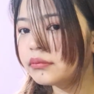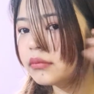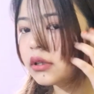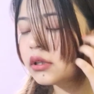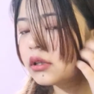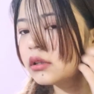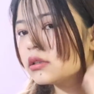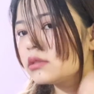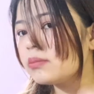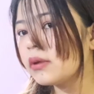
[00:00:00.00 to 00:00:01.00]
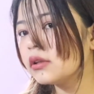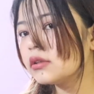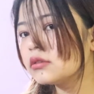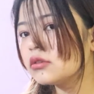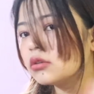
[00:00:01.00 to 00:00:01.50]
I think this part
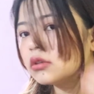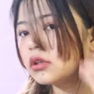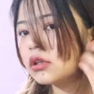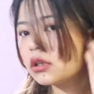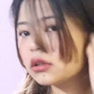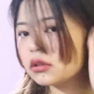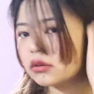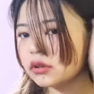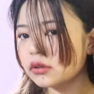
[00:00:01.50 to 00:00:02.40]
is not needed, but